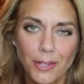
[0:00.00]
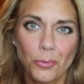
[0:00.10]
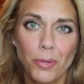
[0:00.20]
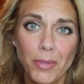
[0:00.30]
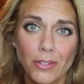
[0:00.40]

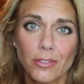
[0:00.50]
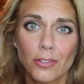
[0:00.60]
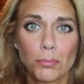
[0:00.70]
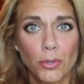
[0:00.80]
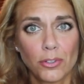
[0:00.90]
end, what makes
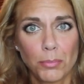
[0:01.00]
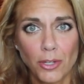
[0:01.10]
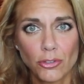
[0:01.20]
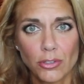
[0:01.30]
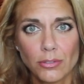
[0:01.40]
this book
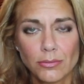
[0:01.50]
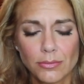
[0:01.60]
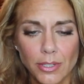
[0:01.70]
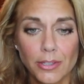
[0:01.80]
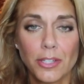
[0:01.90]
special,
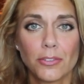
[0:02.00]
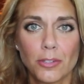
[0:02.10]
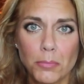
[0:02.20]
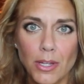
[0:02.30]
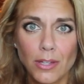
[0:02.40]
at
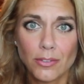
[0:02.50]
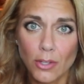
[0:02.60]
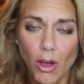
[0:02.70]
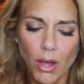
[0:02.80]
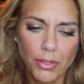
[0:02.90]
least to me as
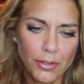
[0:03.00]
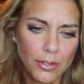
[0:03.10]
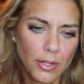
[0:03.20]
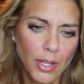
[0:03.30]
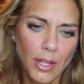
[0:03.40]
the
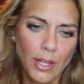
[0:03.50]
author,